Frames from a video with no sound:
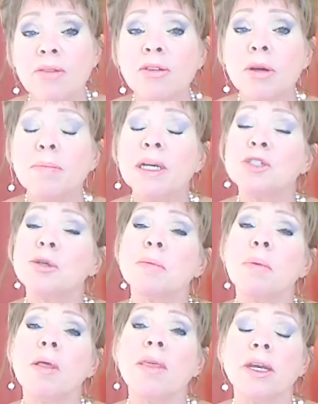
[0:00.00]
If you're
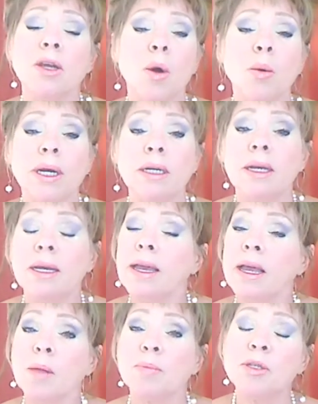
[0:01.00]
miserable that no one
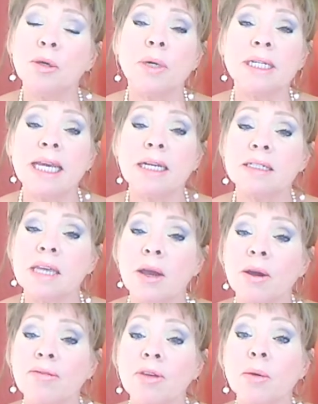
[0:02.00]
helps you or takes
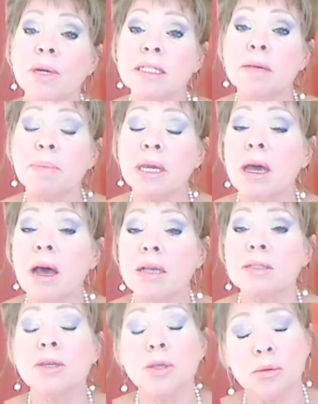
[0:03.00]
care of you, is it
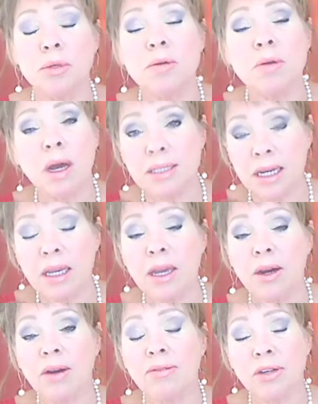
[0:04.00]
because you do not take
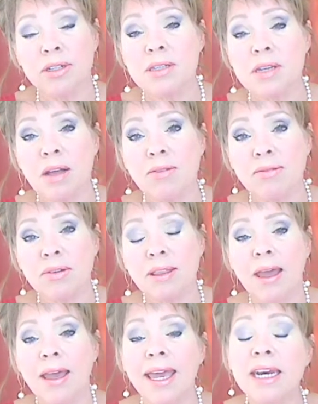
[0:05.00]
care of yourself?
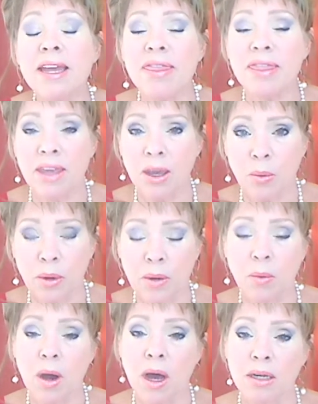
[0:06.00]
Anything we
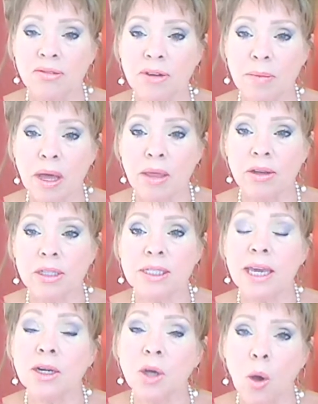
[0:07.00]
want from others
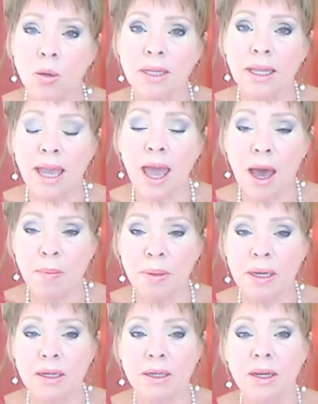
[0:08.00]
can only
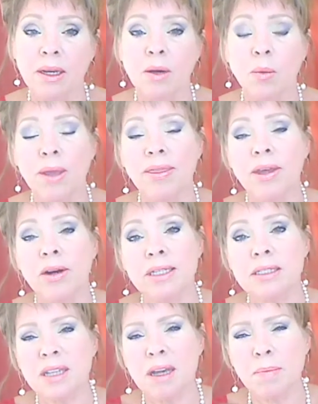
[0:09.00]
happen when there
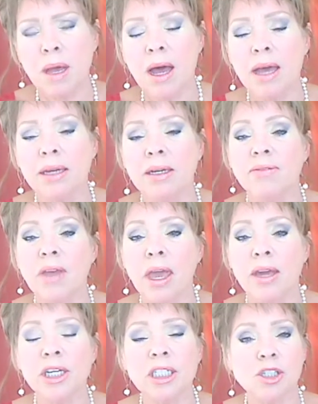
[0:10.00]
is some kind of
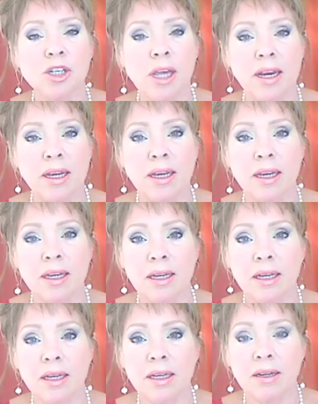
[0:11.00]
energetic
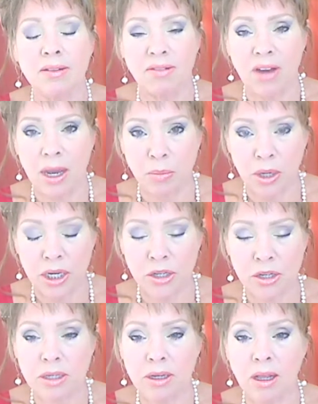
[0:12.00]

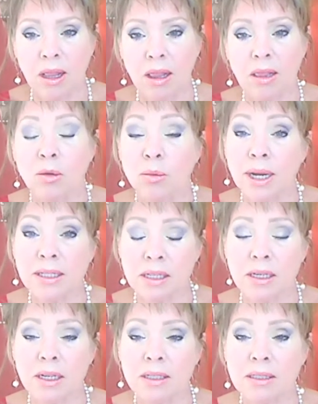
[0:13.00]
vibrational
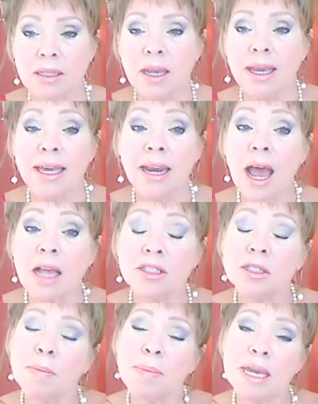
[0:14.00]
resonance. It has
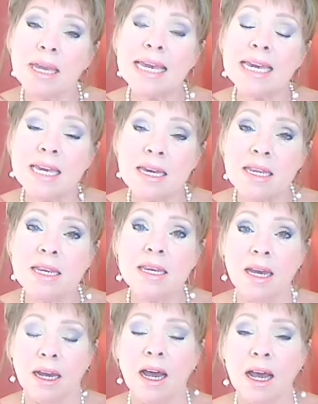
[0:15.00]
to be
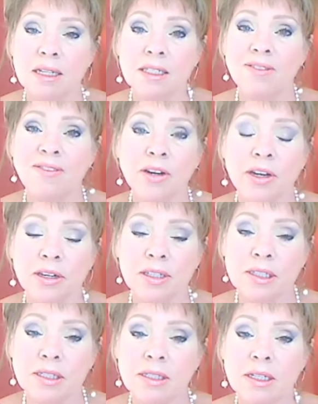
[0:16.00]
in us
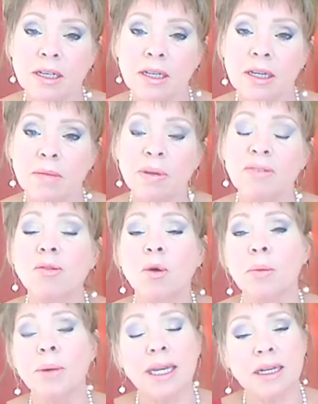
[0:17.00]
first before
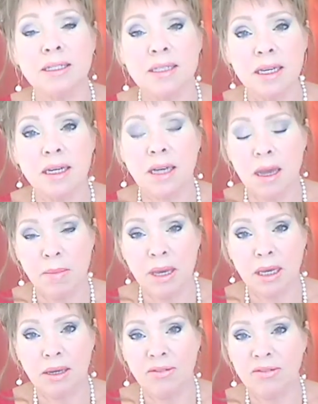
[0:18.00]
we can see it
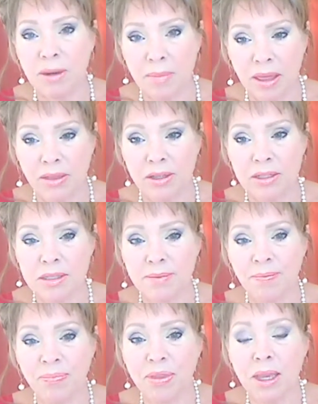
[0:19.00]
coming from others.
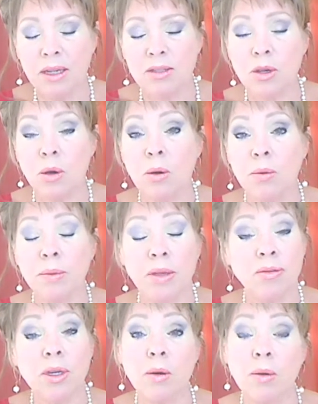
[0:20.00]
So if
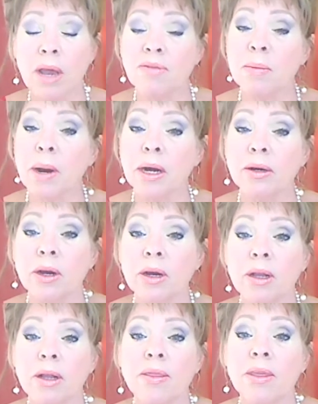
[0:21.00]
you don't have a partner,
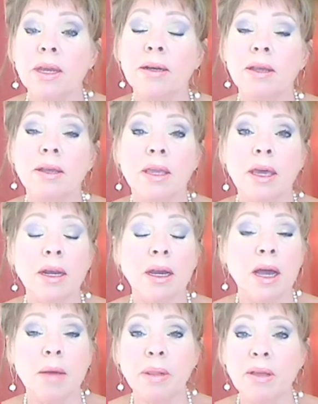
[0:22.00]
then get a
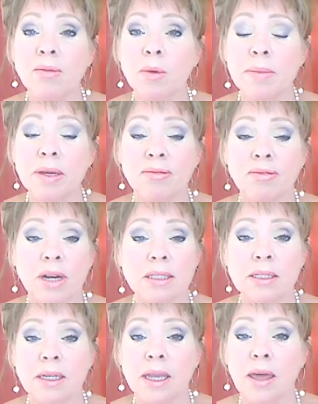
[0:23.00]
couple of women friends
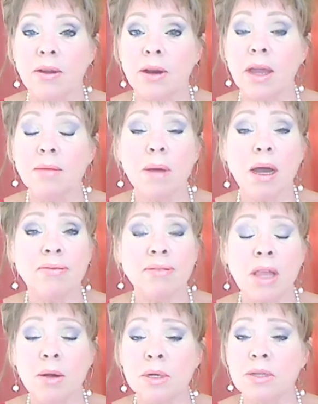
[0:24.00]
together and buy
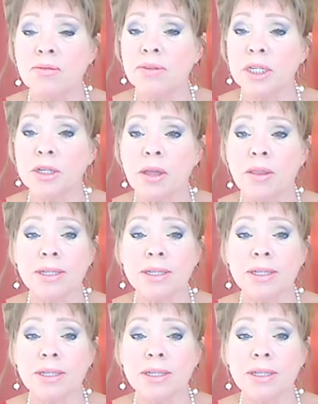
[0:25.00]
flowers for each other.